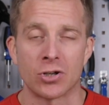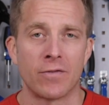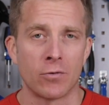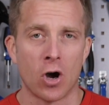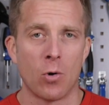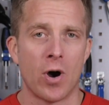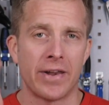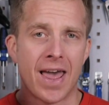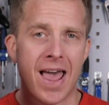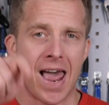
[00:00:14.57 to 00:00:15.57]
So if you've got
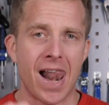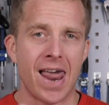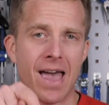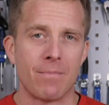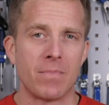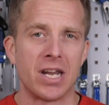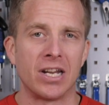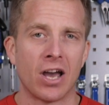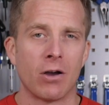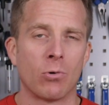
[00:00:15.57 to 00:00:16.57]
one, let
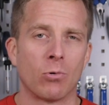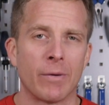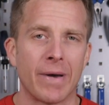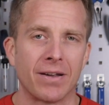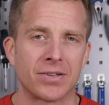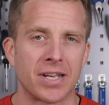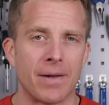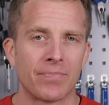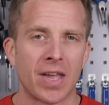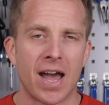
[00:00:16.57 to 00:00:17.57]
me know all about
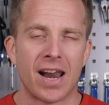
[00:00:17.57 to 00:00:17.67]
it.